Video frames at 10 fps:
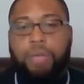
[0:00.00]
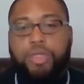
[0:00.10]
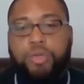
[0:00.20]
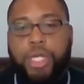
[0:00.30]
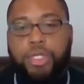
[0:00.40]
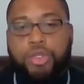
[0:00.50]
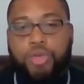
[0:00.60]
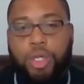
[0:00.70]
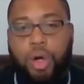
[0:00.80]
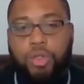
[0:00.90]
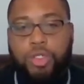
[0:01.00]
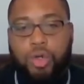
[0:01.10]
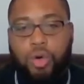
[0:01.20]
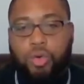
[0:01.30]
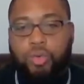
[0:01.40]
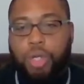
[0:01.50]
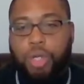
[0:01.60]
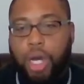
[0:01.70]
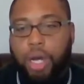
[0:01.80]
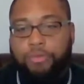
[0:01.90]
so that you can also
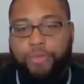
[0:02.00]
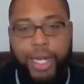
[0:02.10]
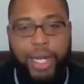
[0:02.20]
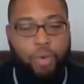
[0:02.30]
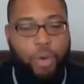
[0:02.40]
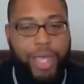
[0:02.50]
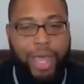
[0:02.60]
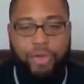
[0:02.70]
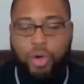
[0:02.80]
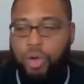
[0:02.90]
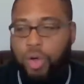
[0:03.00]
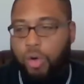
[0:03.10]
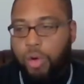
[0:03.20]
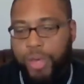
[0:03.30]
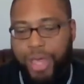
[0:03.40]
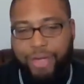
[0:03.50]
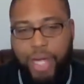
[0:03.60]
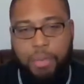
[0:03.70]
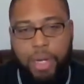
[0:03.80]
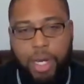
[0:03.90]
find out what we have going on, what we have
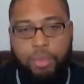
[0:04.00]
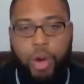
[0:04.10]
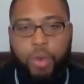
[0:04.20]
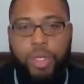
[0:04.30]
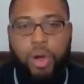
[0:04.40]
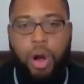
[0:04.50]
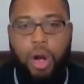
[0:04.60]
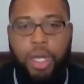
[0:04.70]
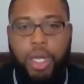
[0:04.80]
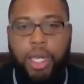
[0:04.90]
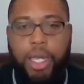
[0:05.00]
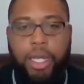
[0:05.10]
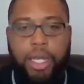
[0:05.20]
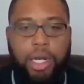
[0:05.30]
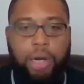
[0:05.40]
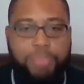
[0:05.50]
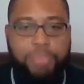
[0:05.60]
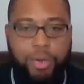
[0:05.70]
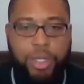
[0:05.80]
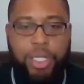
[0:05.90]
coming up, where we are in our
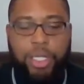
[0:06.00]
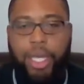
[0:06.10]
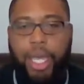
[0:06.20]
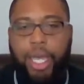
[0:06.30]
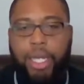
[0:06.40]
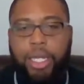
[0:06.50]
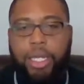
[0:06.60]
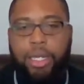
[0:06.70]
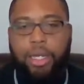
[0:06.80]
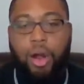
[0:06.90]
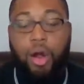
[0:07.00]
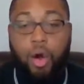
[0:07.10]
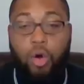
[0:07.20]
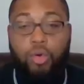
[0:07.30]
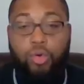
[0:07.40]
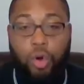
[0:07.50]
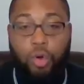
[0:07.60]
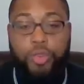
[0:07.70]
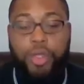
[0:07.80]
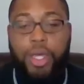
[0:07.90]
building and in our own
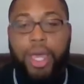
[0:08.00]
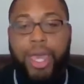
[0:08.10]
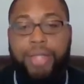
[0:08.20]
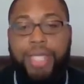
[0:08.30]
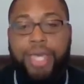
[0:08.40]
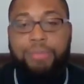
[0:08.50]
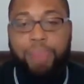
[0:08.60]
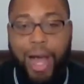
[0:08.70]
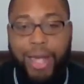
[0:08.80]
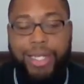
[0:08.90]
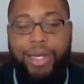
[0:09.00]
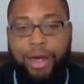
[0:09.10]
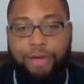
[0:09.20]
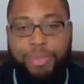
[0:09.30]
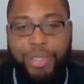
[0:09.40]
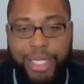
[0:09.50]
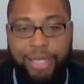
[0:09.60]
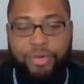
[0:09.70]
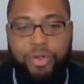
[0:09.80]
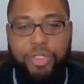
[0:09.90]
growth as a body of
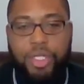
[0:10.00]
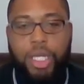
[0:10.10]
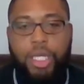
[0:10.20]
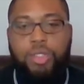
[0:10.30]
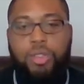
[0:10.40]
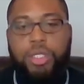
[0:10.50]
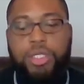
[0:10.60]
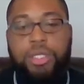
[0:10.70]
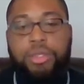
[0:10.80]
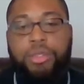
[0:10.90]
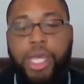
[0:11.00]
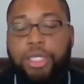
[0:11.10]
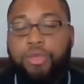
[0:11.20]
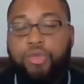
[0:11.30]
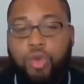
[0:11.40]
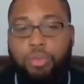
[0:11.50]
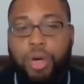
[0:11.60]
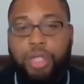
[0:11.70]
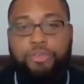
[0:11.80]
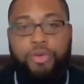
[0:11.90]
believers. So listen, thank you so
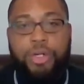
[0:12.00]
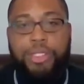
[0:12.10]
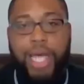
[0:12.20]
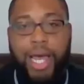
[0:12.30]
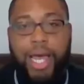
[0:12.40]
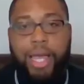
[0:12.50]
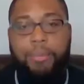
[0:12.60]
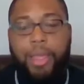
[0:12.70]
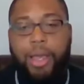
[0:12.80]
much for your time.